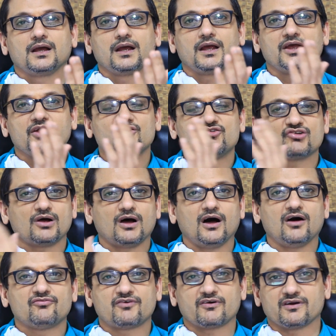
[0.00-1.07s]
age
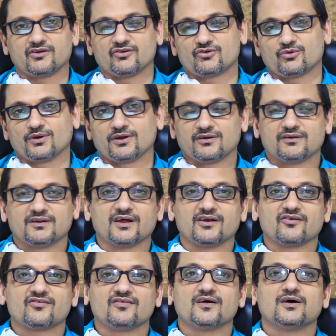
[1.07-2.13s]
after insulin, that
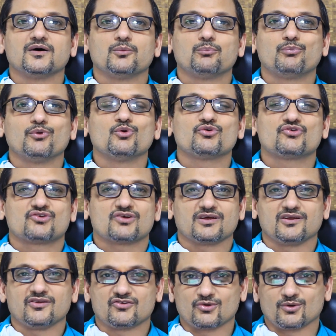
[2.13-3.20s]
is the
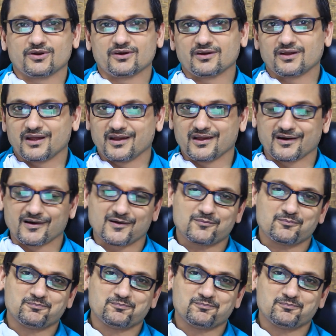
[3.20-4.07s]
post-insulin era.